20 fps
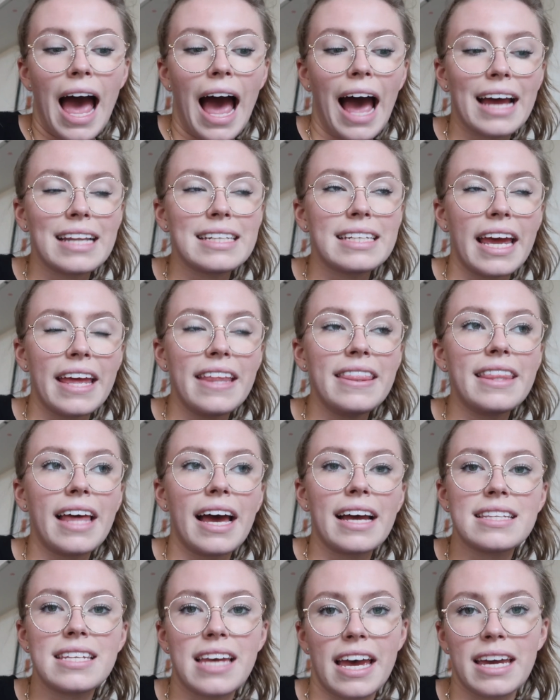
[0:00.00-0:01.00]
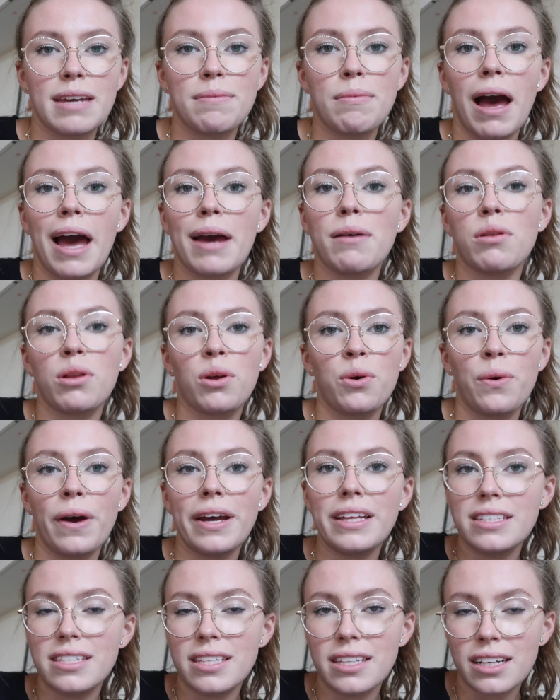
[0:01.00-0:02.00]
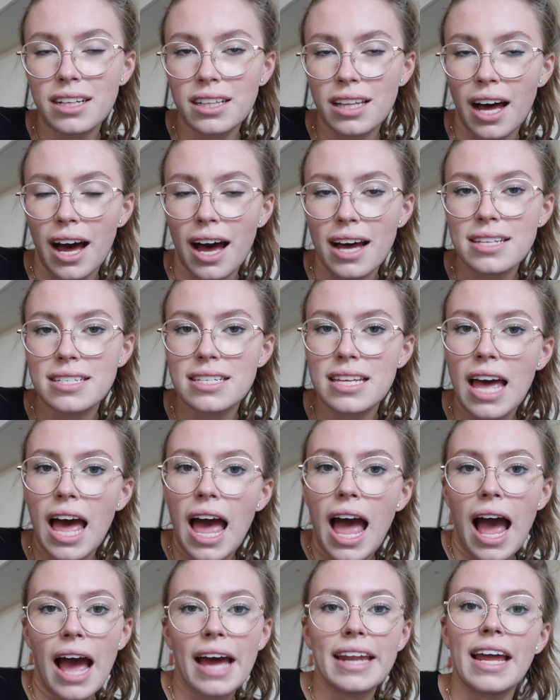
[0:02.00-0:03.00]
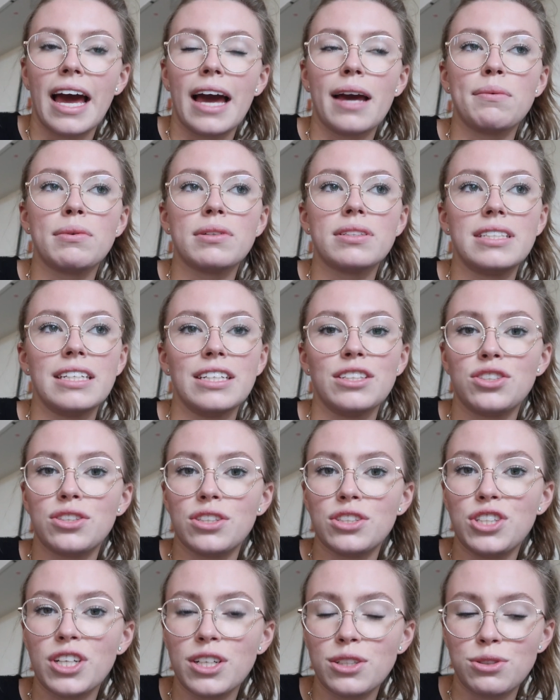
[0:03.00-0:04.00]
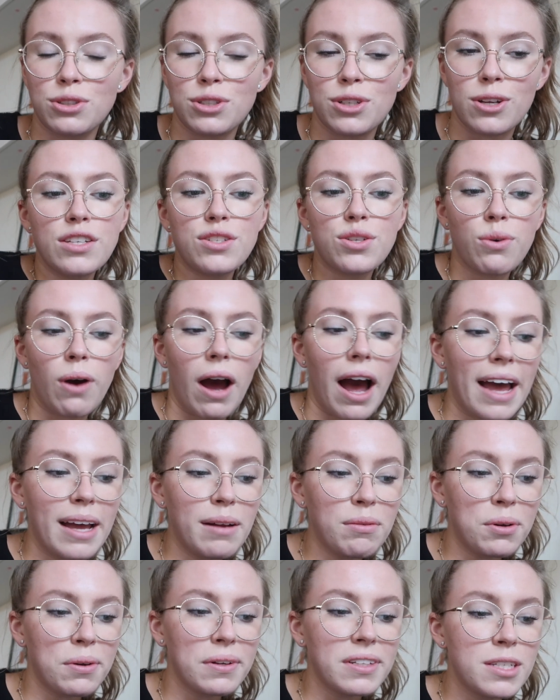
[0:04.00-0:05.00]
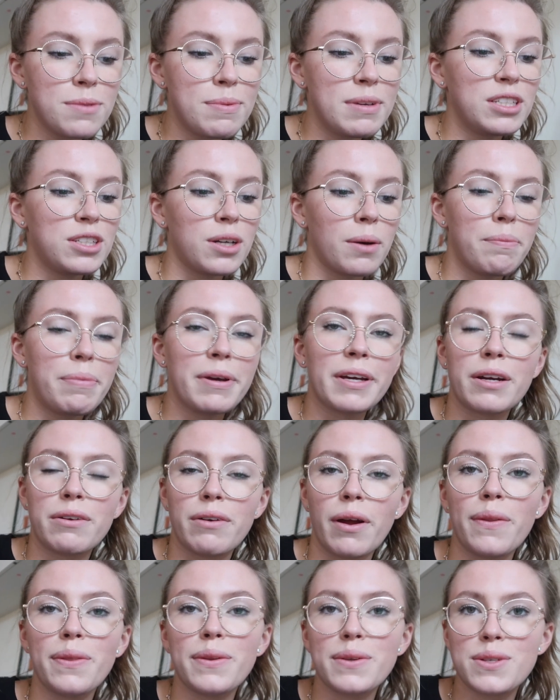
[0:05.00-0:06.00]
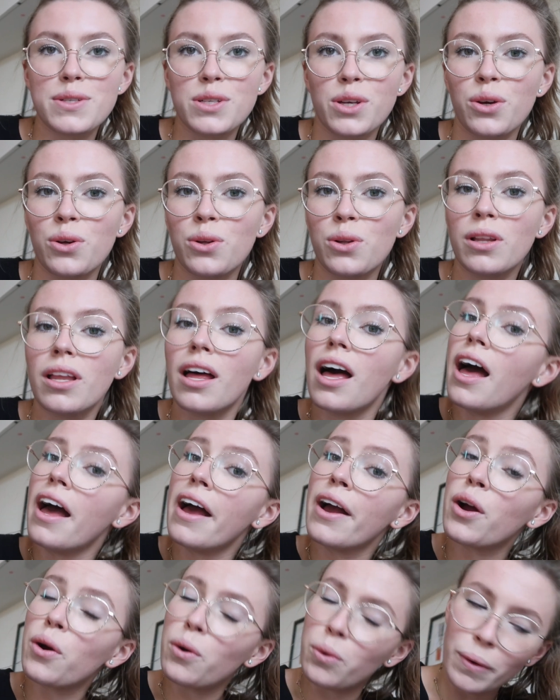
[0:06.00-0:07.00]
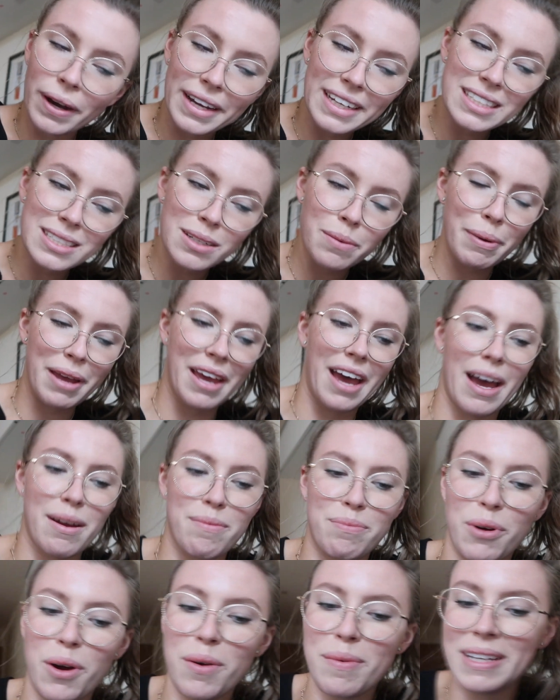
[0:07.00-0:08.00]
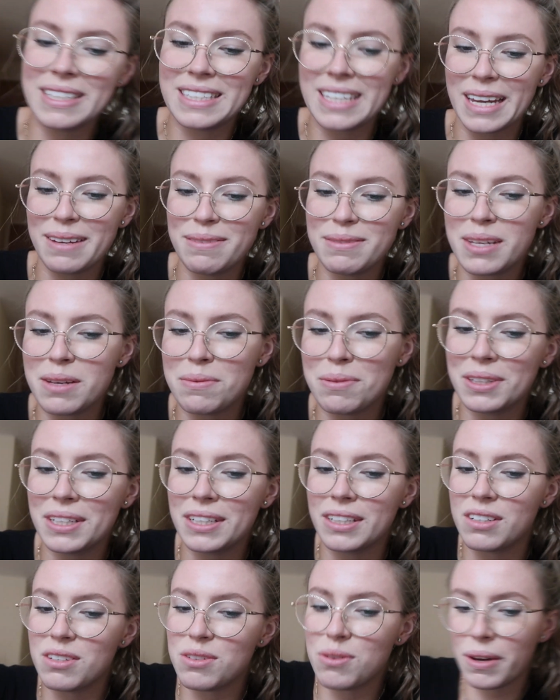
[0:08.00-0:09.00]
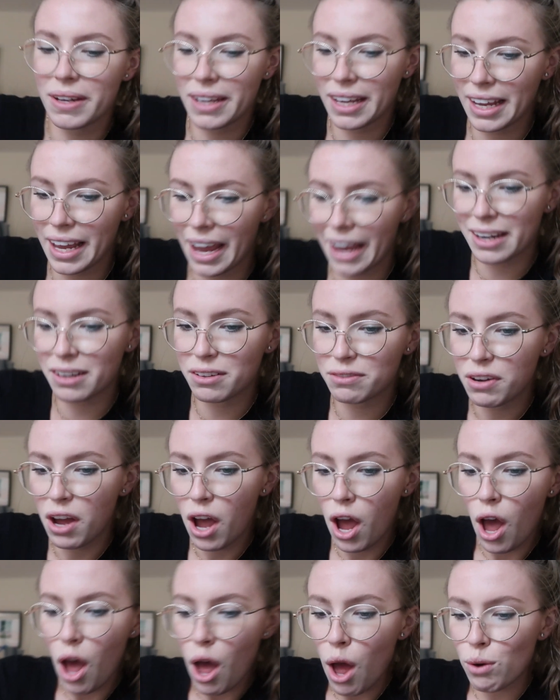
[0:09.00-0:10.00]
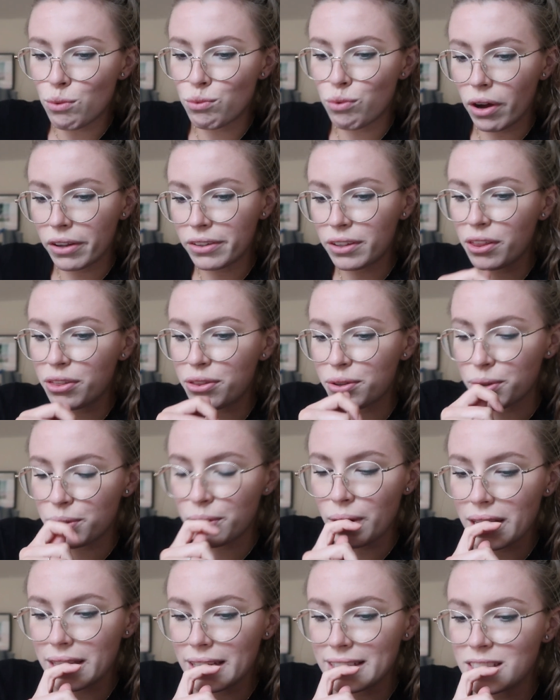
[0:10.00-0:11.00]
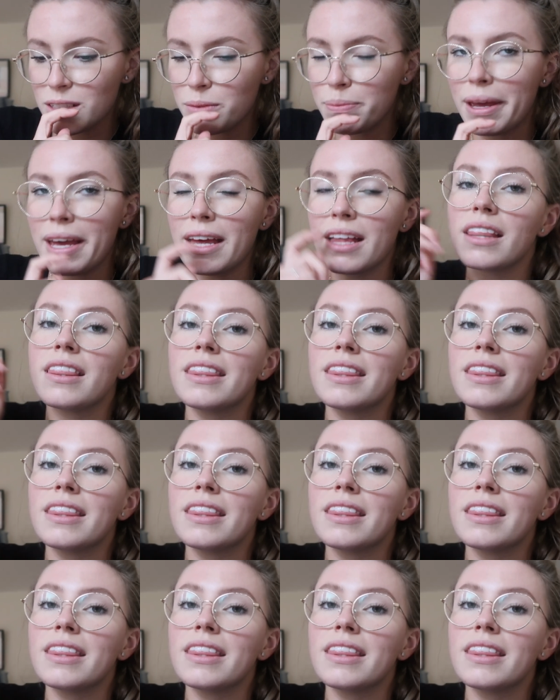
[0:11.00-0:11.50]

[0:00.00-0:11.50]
And in that time, I will go into the class and I will teach the children. So I am going to be jumping around the school quite a bit. I brought my timetable here so I can kind of run through it a little bit.